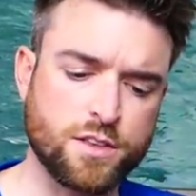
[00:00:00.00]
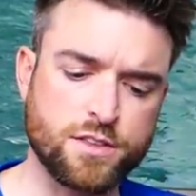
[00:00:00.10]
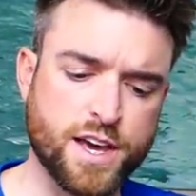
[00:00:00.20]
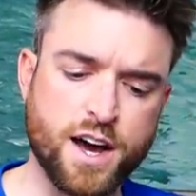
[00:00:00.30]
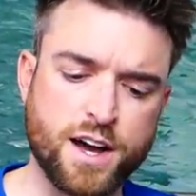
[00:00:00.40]

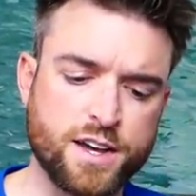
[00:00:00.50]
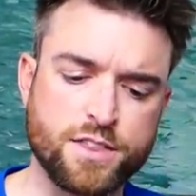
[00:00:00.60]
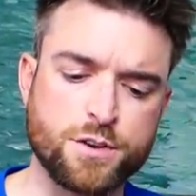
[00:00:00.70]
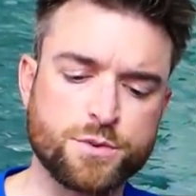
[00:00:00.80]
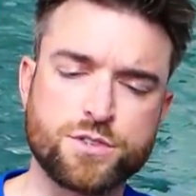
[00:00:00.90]

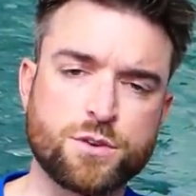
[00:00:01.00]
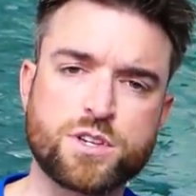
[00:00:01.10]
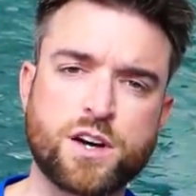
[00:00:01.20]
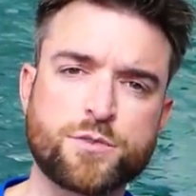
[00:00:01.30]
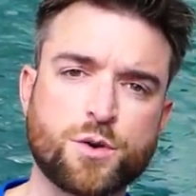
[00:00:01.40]
there was no
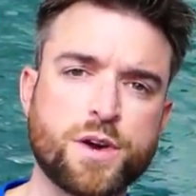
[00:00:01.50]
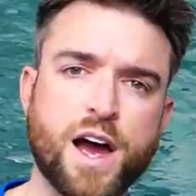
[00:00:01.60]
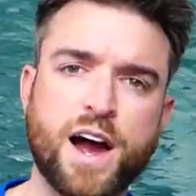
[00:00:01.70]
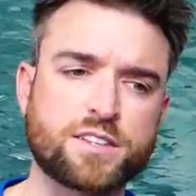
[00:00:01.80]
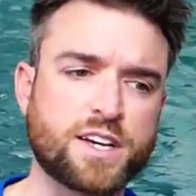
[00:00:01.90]
time to
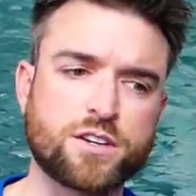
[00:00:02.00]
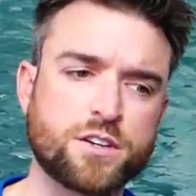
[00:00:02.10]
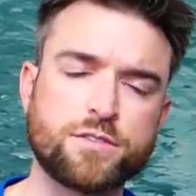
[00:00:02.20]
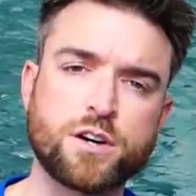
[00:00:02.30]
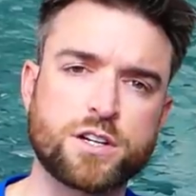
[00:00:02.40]
react. That
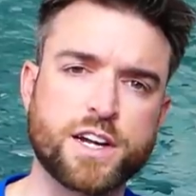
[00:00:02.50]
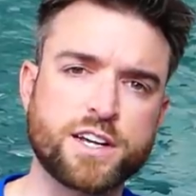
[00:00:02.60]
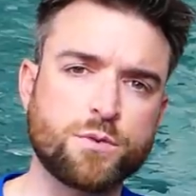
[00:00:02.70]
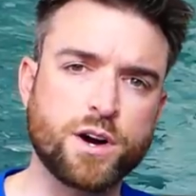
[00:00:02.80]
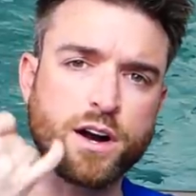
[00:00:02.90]
could have gone
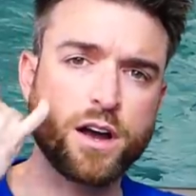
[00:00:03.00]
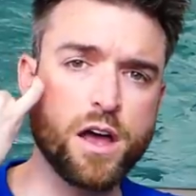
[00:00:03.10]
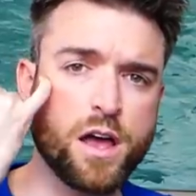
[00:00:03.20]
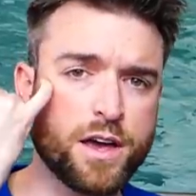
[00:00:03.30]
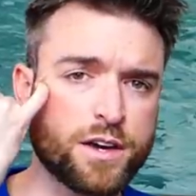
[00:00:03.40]
anywhere.
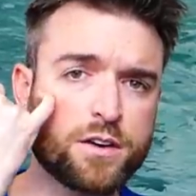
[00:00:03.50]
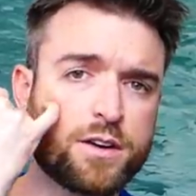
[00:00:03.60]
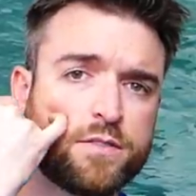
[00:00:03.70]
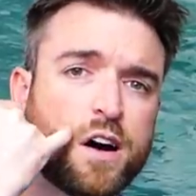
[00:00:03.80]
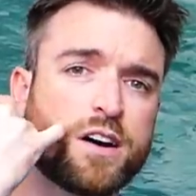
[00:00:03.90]
It could
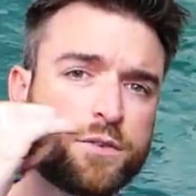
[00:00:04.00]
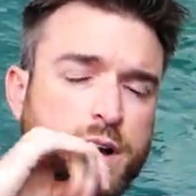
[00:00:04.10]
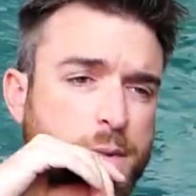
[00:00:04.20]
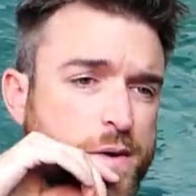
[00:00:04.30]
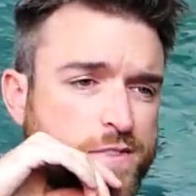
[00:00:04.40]
have gone
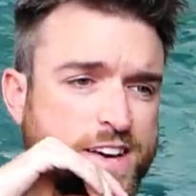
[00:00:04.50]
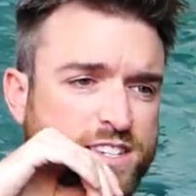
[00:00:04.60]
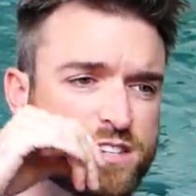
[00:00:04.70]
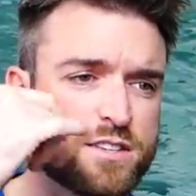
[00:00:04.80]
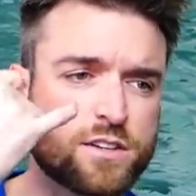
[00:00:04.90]
around my
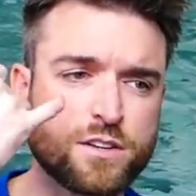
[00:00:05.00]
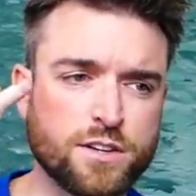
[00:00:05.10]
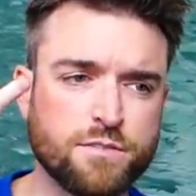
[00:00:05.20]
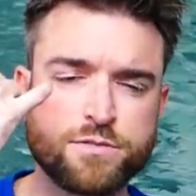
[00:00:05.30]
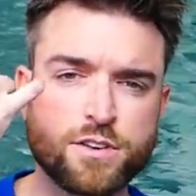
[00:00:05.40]
face. It could
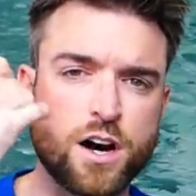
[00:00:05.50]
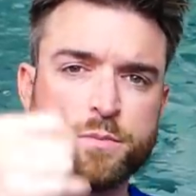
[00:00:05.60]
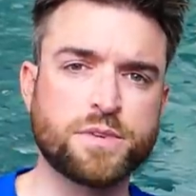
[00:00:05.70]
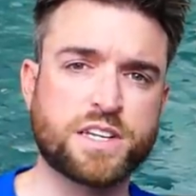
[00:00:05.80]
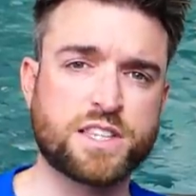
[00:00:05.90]
have
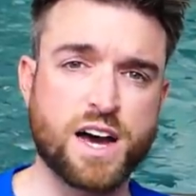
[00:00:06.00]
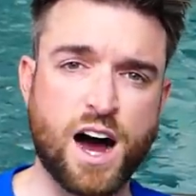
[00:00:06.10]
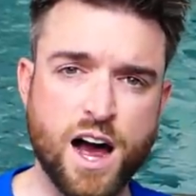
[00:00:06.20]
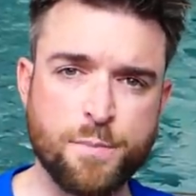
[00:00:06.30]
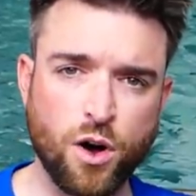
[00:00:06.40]
gotten me an
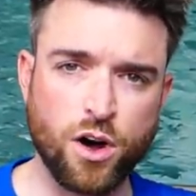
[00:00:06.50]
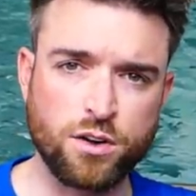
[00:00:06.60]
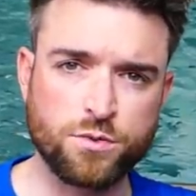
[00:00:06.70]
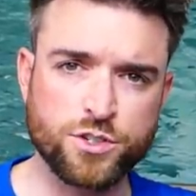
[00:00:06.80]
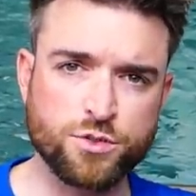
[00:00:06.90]

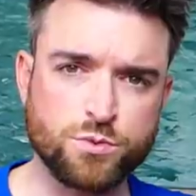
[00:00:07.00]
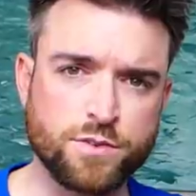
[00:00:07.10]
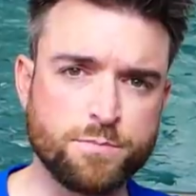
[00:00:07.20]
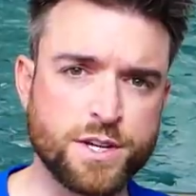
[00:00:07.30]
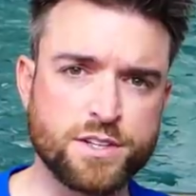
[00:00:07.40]
eyeball, which would
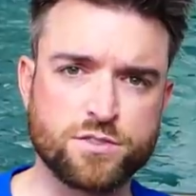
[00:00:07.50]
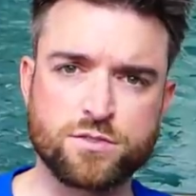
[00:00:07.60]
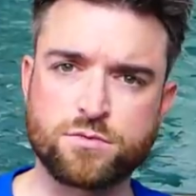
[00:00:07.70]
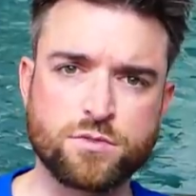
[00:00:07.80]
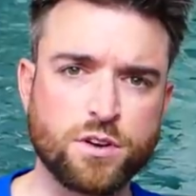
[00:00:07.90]
have
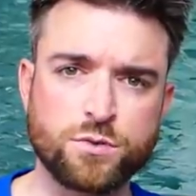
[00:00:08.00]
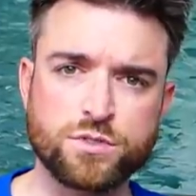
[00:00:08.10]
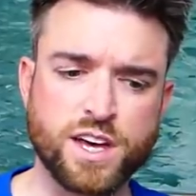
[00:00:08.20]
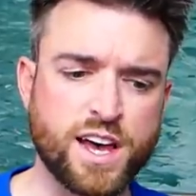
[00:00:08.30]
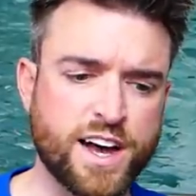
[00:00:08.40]
been
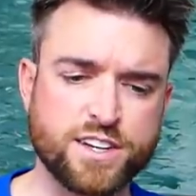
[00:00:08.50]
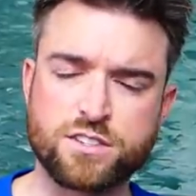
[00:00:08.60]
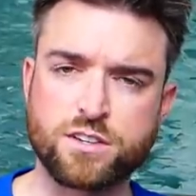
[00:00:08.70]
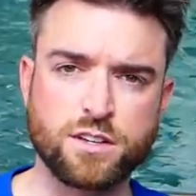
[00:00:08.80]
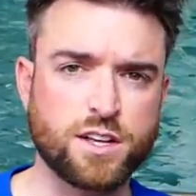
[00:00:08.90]

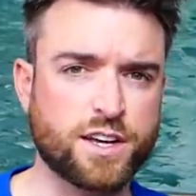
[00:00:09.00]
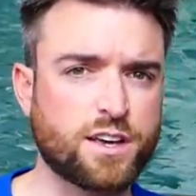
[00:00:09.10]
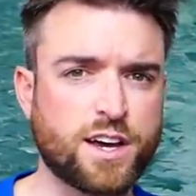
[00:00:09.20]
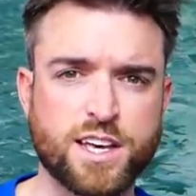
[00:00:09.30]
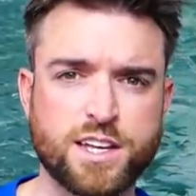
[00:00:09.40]
grotesque.
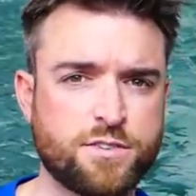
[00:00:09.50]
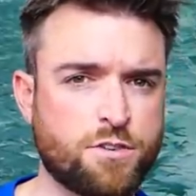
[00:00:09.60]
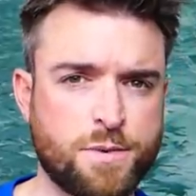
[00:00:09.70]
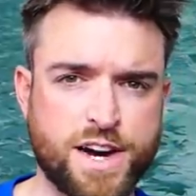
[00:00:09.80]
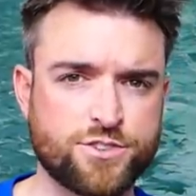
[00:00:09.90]
Like, I can't
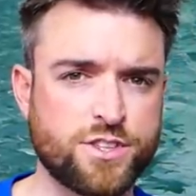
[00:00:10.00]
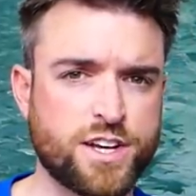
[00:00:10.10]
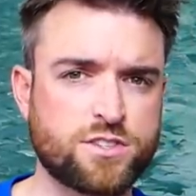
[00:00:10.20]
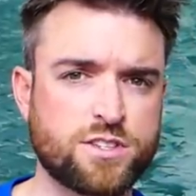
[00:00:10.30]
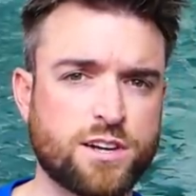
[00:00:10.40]
even imagine
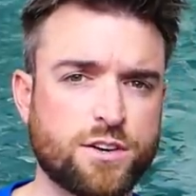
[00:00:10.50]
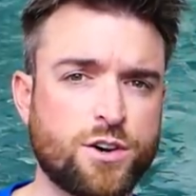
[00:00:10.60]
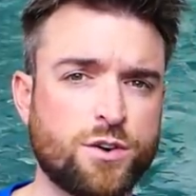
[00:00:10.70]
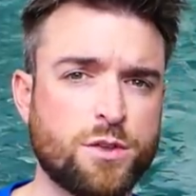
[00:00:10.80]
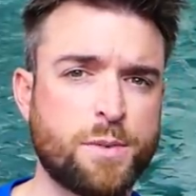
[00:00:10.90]
that
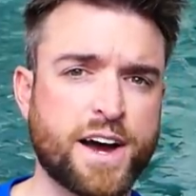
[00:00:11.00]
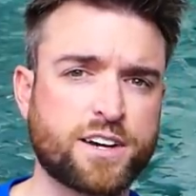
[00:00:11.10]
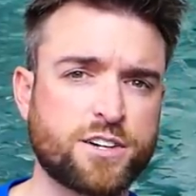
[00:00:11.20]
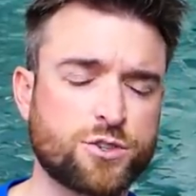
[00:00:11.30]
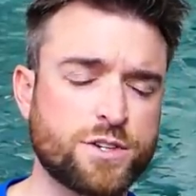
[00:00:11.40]
scenario in the
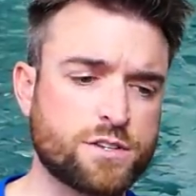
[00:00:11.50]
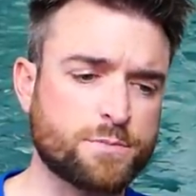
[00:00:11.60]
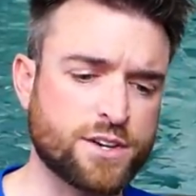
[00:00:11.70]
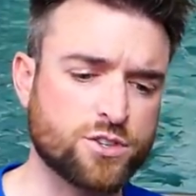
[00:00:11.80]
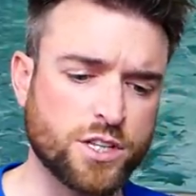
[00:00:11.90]
backcountry
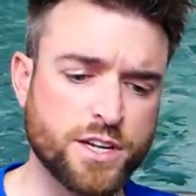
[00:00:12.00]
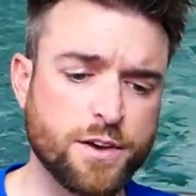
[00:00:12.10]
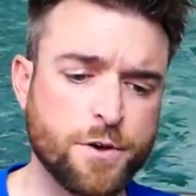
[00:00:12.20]
especially.